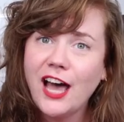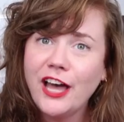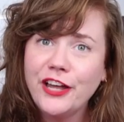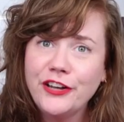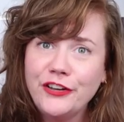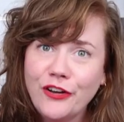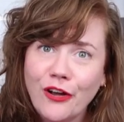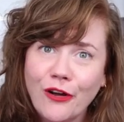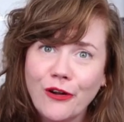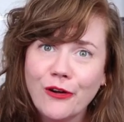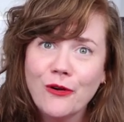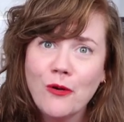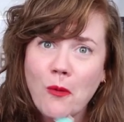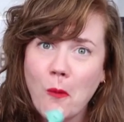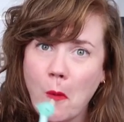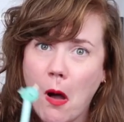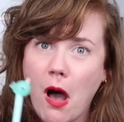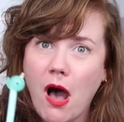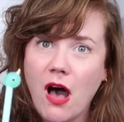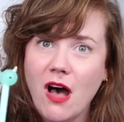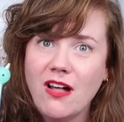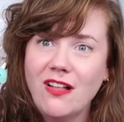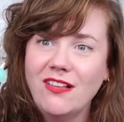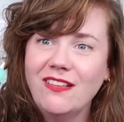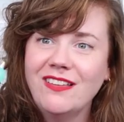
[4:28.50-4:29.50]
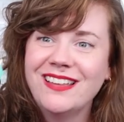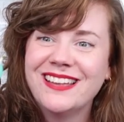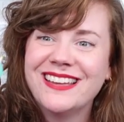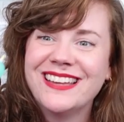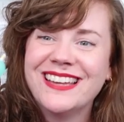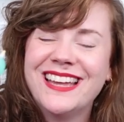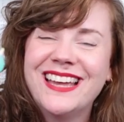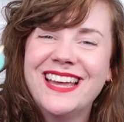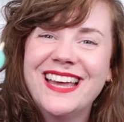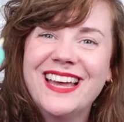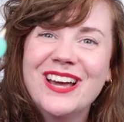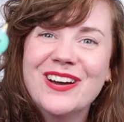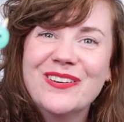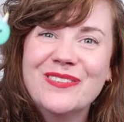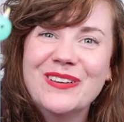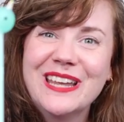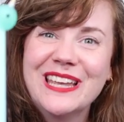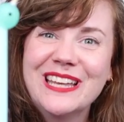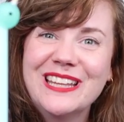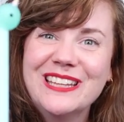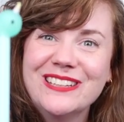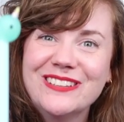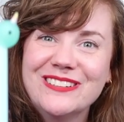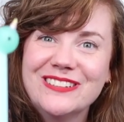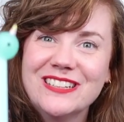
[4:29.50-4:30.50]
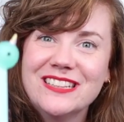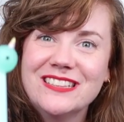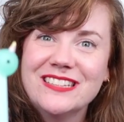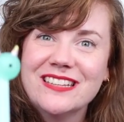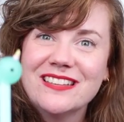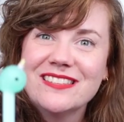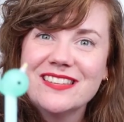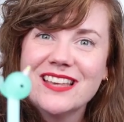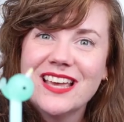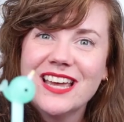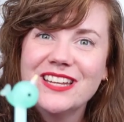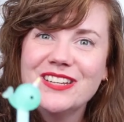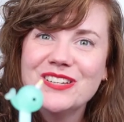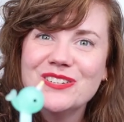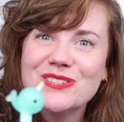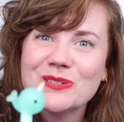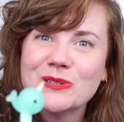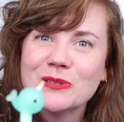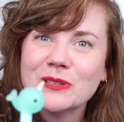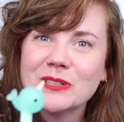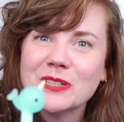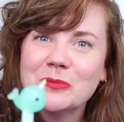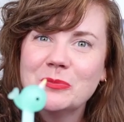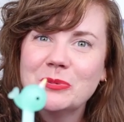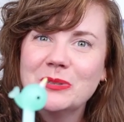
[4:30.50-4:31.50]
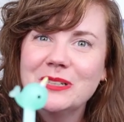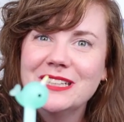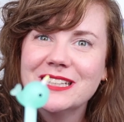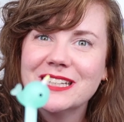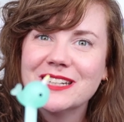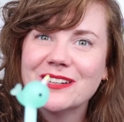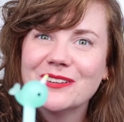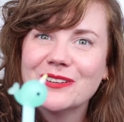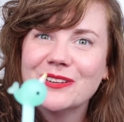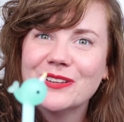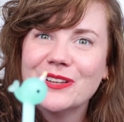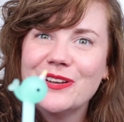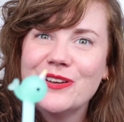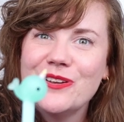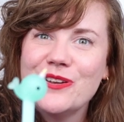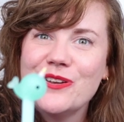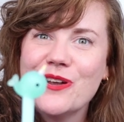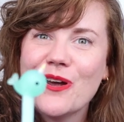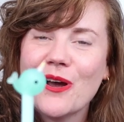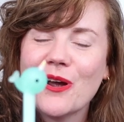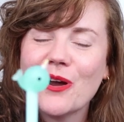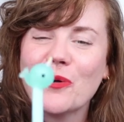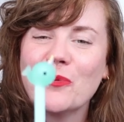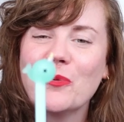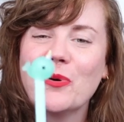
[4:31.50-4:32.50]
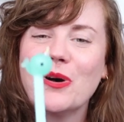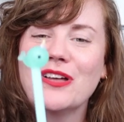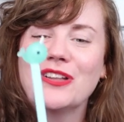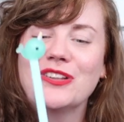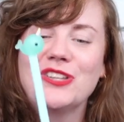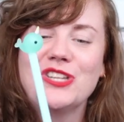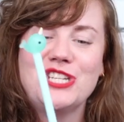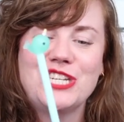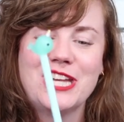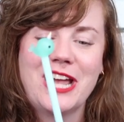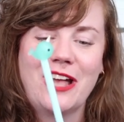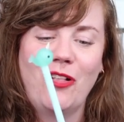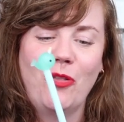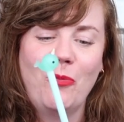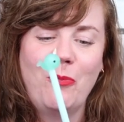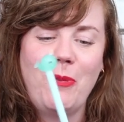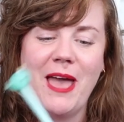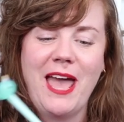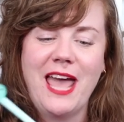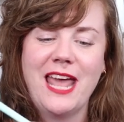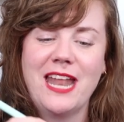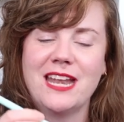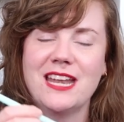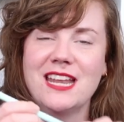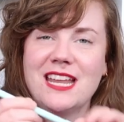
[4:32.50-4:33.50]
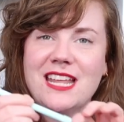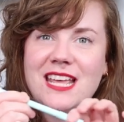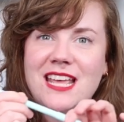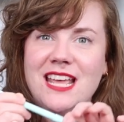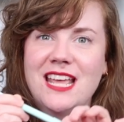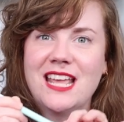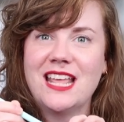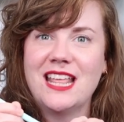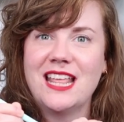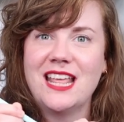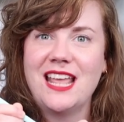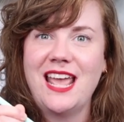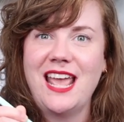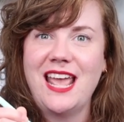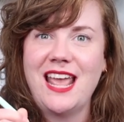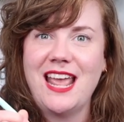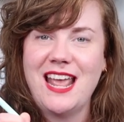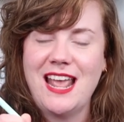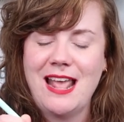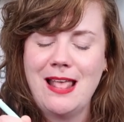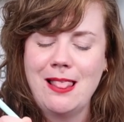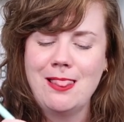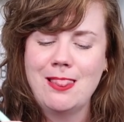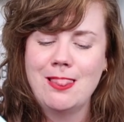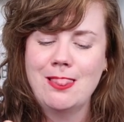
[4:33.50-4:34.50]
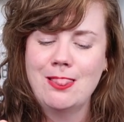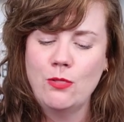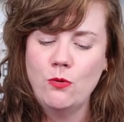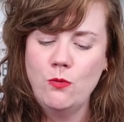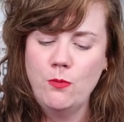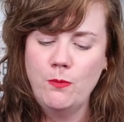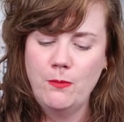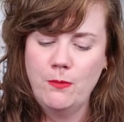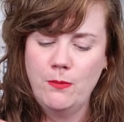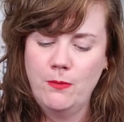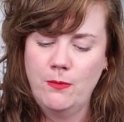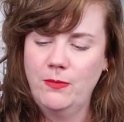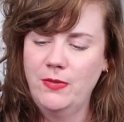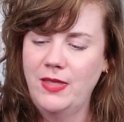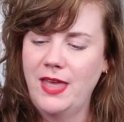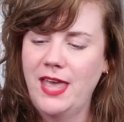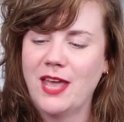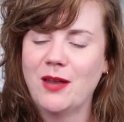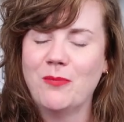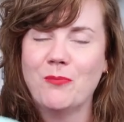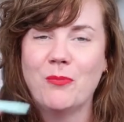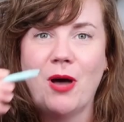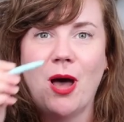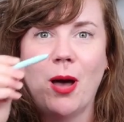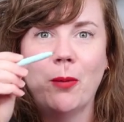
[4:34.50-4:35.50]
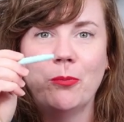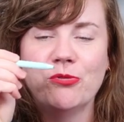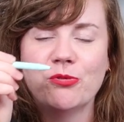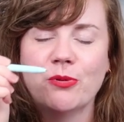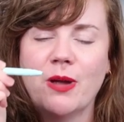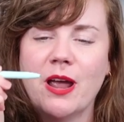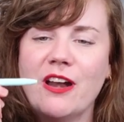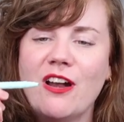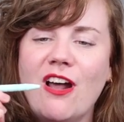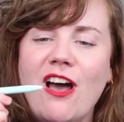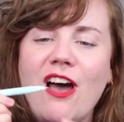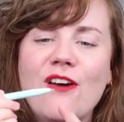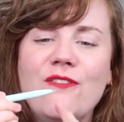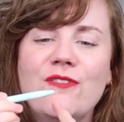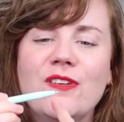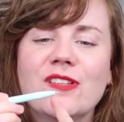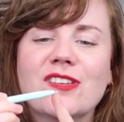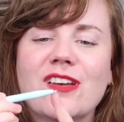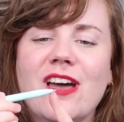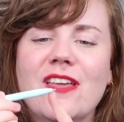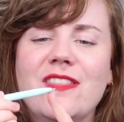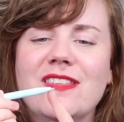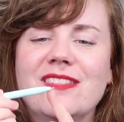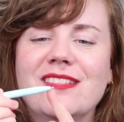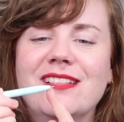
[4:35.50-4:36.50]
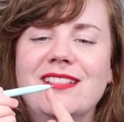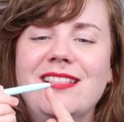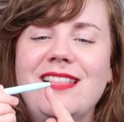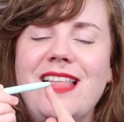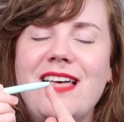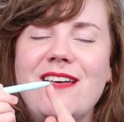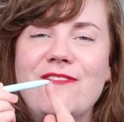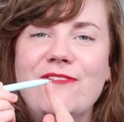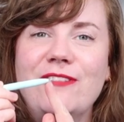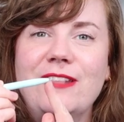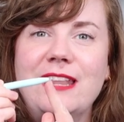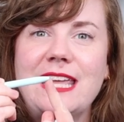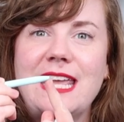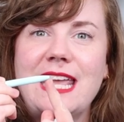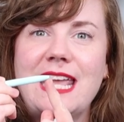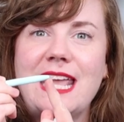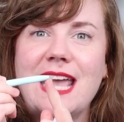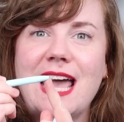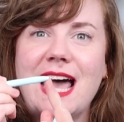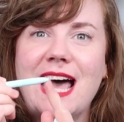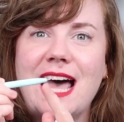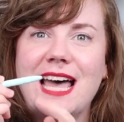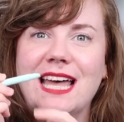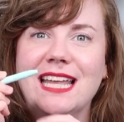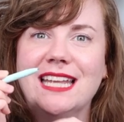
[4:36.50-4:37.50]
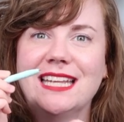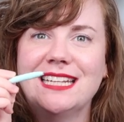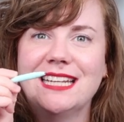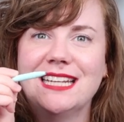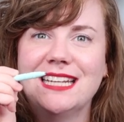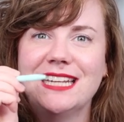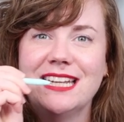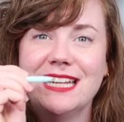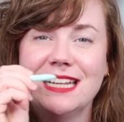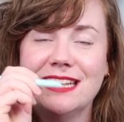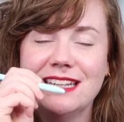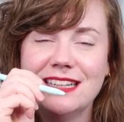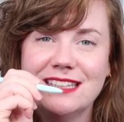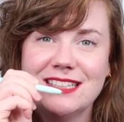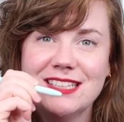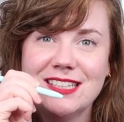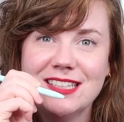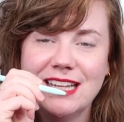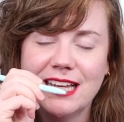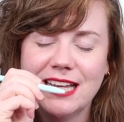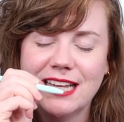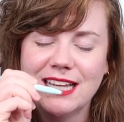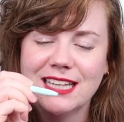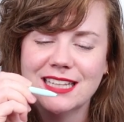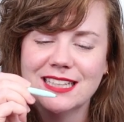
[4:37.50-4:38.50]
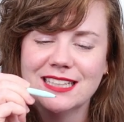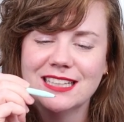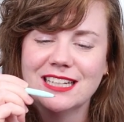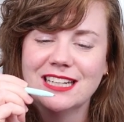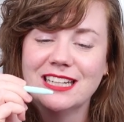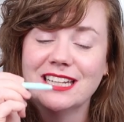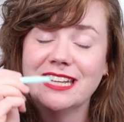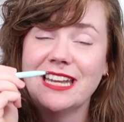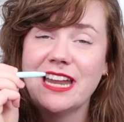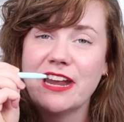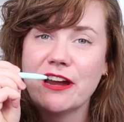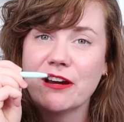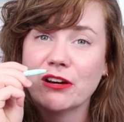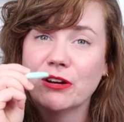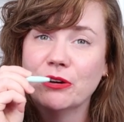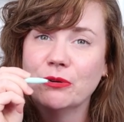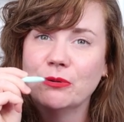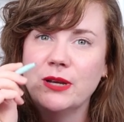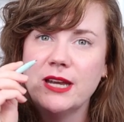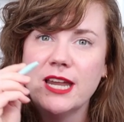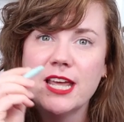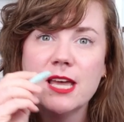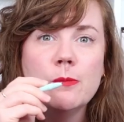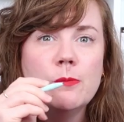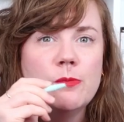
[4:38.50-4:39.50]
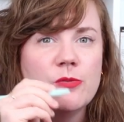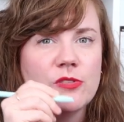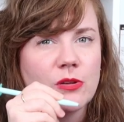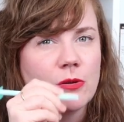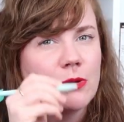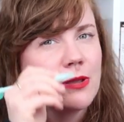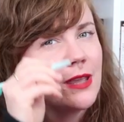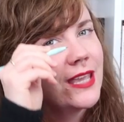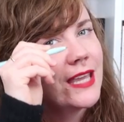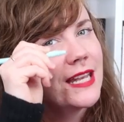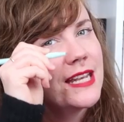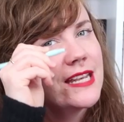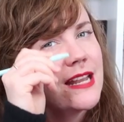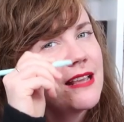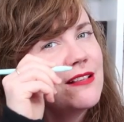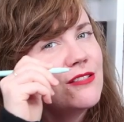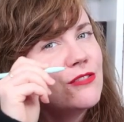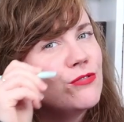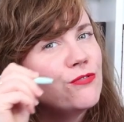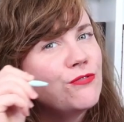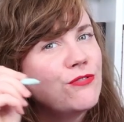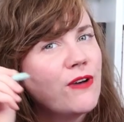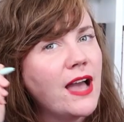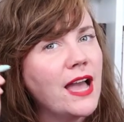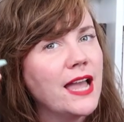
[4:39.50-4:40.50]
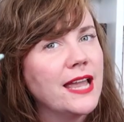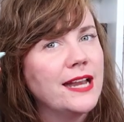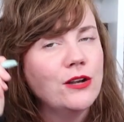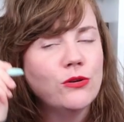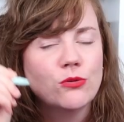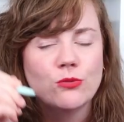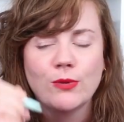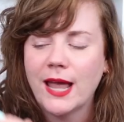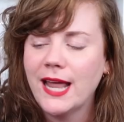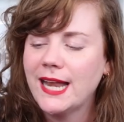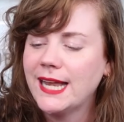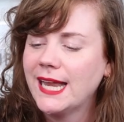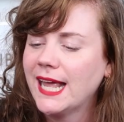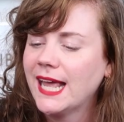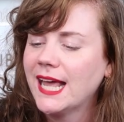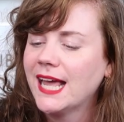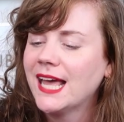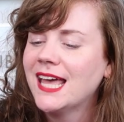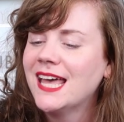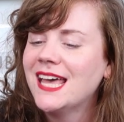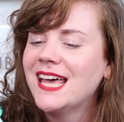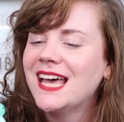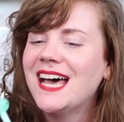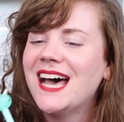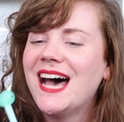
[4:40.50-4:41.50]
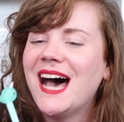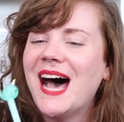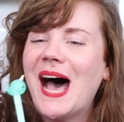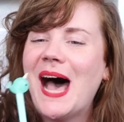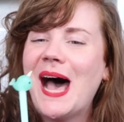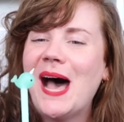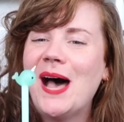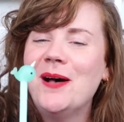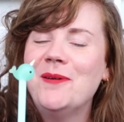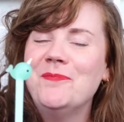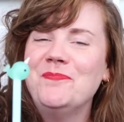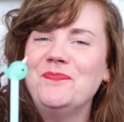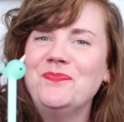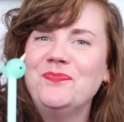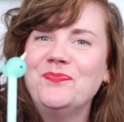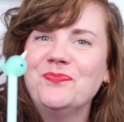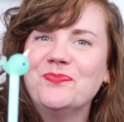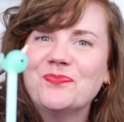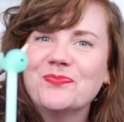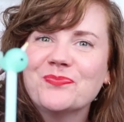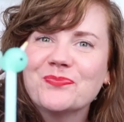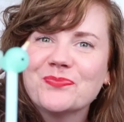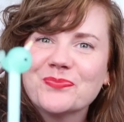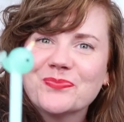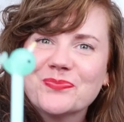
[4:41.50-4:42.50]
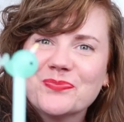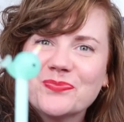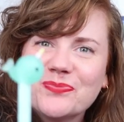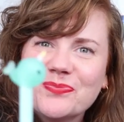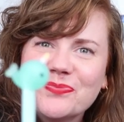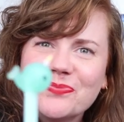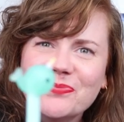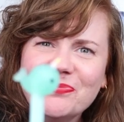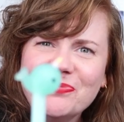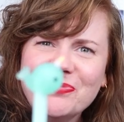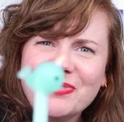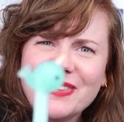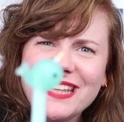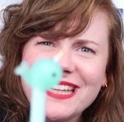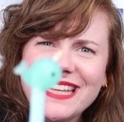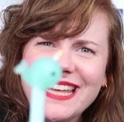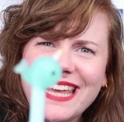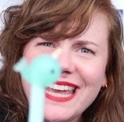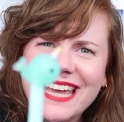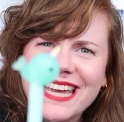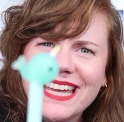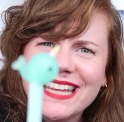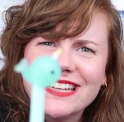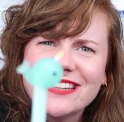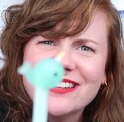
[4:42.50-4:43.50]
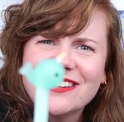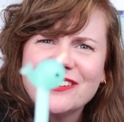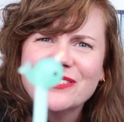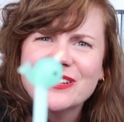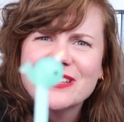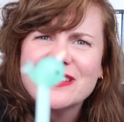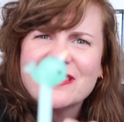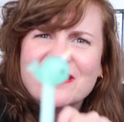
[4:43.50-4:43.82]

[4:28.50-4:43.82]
a narwhal. We included this adorable little narwhal gel pen. Oop, the end pops right off. It's got this lovely little narrow nib, so you can get nice fine writing. And oh,